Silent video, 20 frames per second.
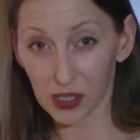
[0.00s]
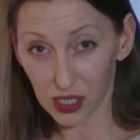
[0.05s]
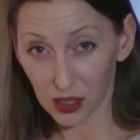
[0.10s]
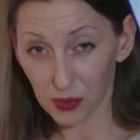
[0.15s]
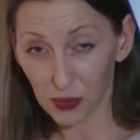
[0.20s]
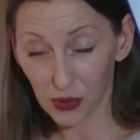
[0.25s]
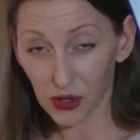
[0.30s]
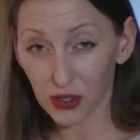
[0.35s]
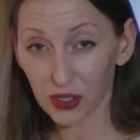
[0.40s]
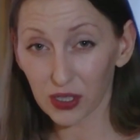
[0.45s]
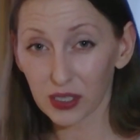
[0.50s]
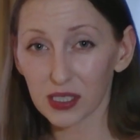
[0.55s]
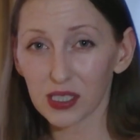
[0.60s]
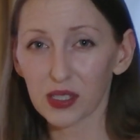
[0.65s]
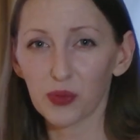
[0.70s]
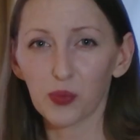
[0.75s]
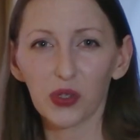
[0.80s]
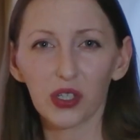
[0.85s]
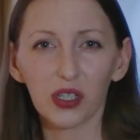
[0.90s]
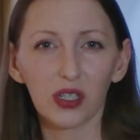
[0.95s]

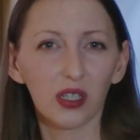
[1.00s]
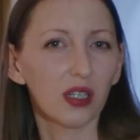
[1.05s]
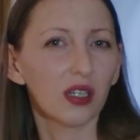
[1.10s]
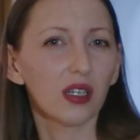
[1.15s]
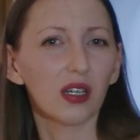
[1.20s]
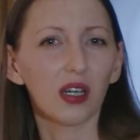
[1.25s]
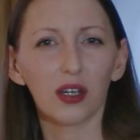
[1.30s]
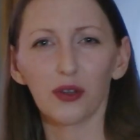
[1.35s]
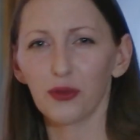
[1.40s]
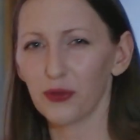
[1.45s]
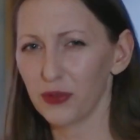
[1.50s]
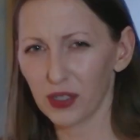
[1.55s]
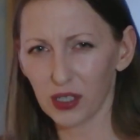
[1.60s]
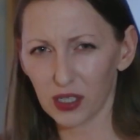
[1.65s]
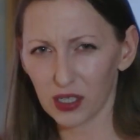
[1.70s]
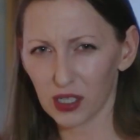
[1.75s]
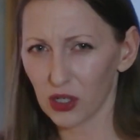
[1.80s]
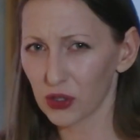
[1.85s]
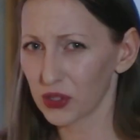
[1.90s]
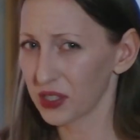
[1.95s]
Bilderbergers meeting, I
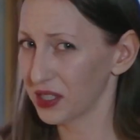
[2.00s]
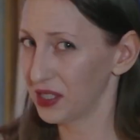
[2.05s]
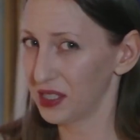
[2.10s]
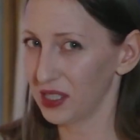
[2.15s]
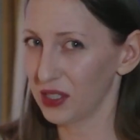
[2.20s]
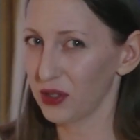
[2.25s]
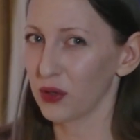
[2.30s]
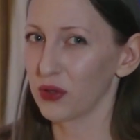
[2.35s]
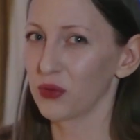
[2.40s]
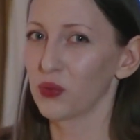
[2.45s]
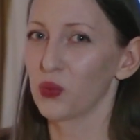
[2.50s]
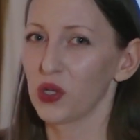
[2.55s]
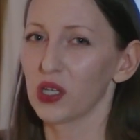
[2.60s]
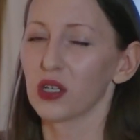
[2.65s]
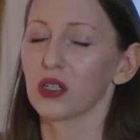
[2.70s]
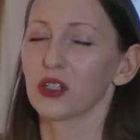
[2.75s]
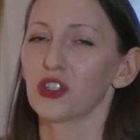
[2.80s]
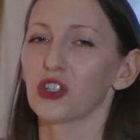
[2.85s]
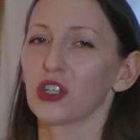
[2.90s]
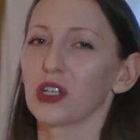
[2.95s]
figured out, I think, on
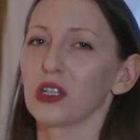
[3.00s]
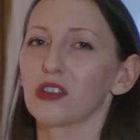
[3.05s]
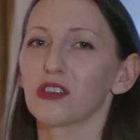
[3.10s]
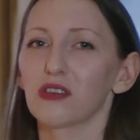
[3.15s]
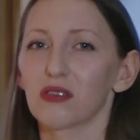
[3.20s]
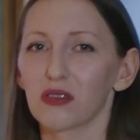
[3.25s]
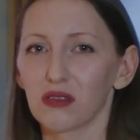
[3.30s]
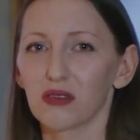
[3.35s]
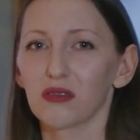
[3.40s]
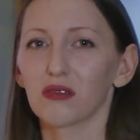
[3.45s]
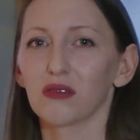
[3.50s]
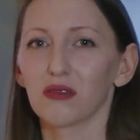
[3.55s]
WeAreChange.